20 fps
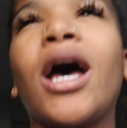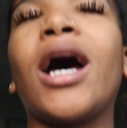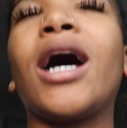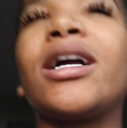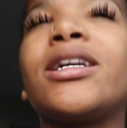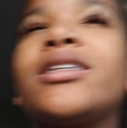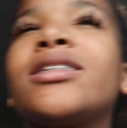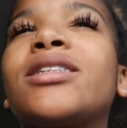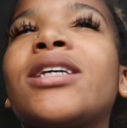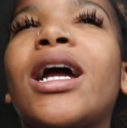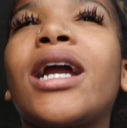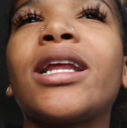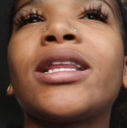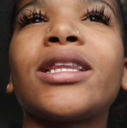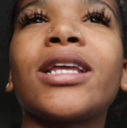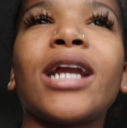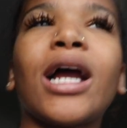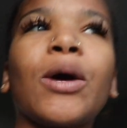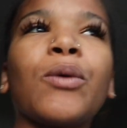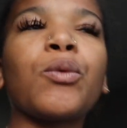I
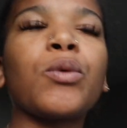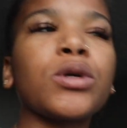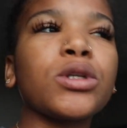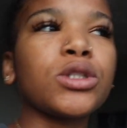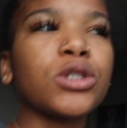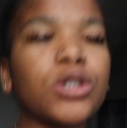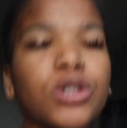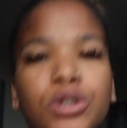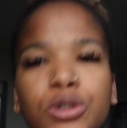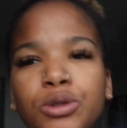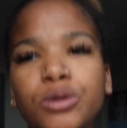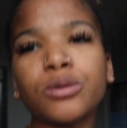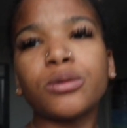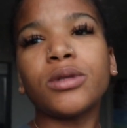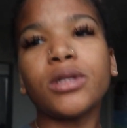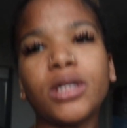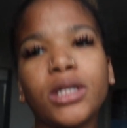decided that I want to do